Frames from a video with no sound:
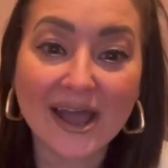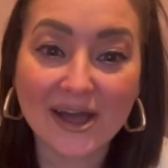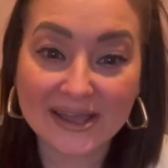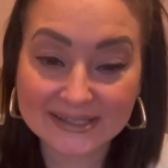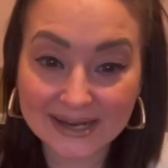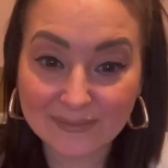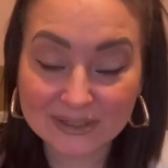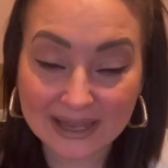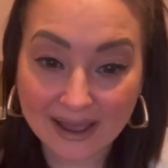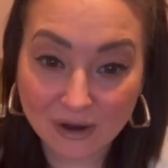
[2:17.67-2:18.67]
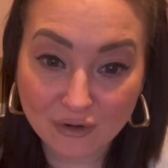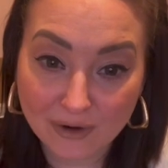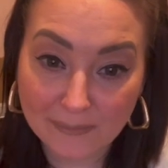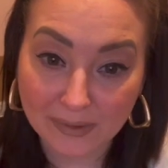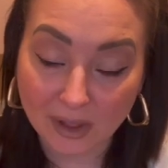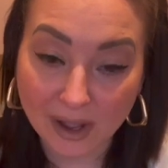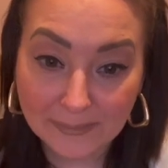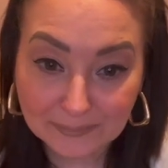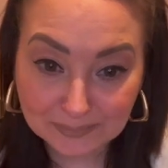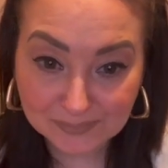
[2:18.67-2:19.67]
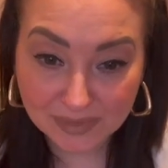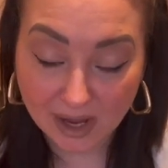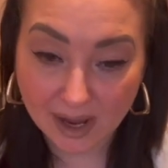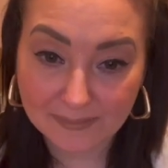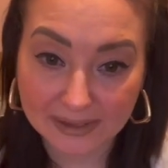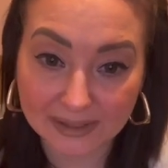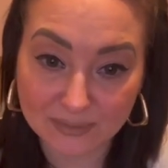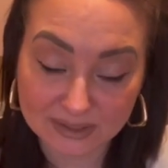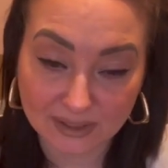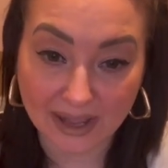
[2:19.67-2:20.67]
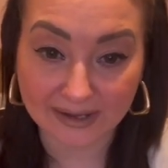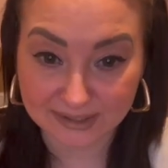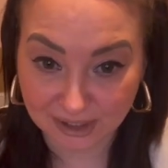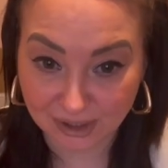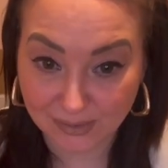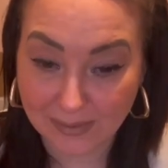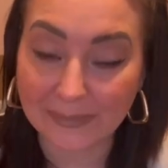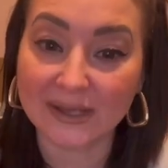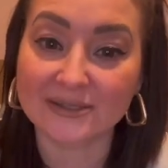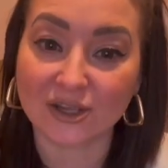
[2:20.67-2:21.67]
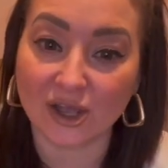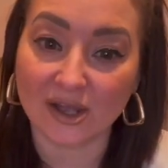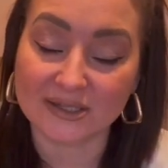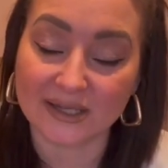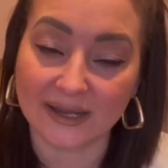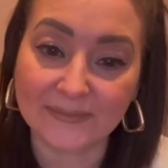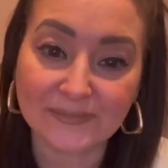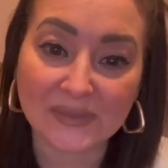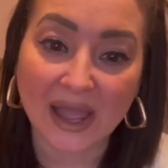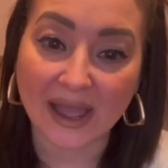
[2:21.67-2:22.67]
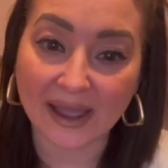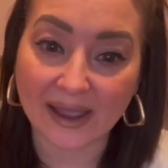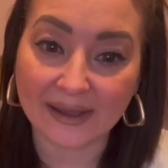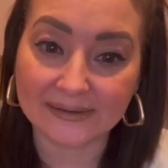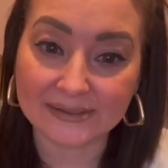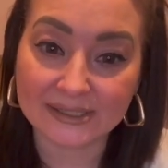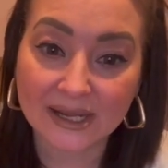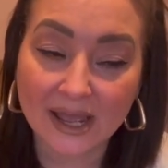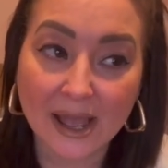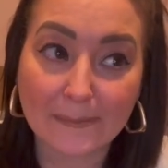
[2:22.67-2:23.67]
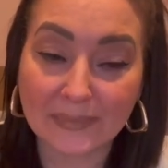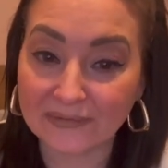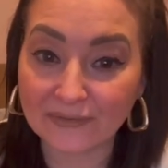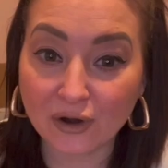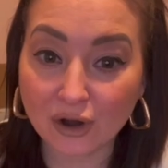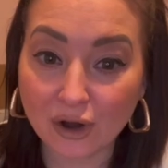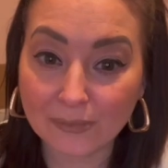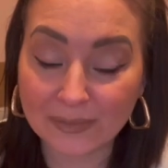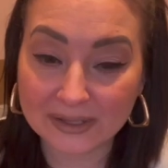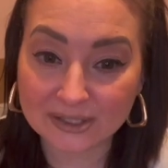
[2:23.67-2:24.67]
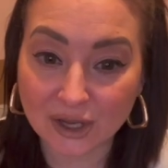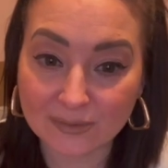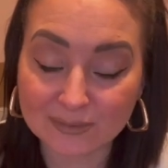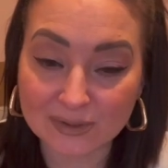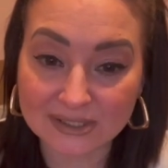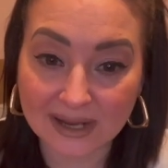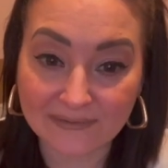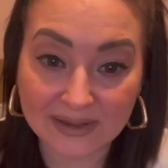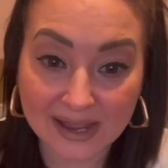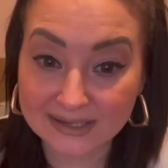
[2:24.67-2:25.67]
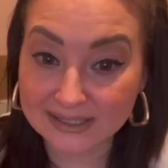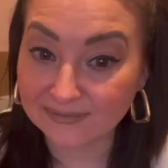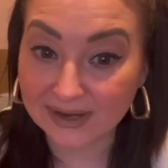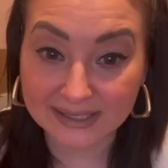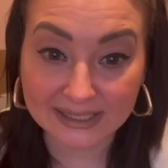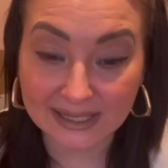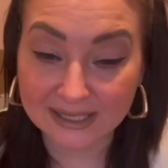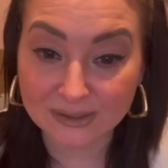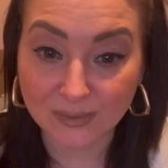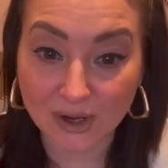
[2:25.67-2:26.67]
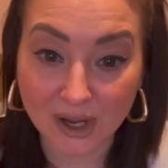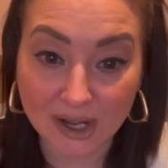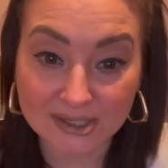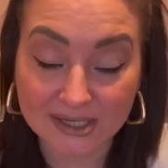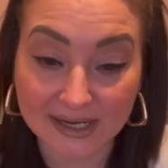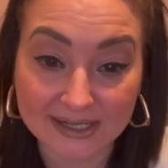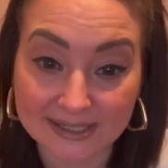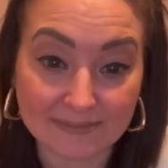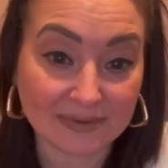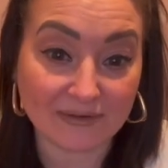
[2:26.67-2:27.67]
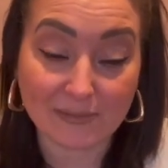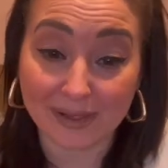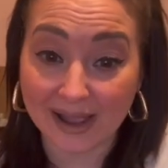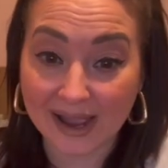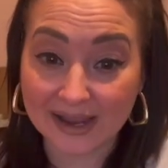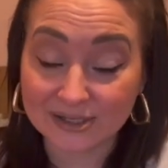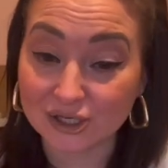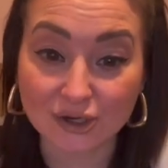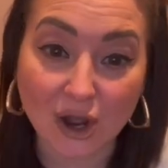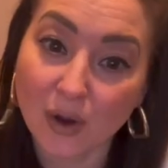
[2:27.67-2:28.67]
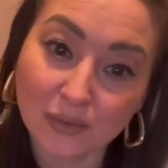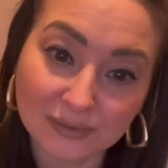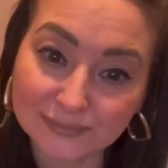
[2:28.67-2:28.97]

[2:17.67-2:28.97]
His name was Karl Kroppler, and he was to execute Peter Kurten. And before Peter Kurten was put to death, he asked if he had any last words, and he simply replied, no.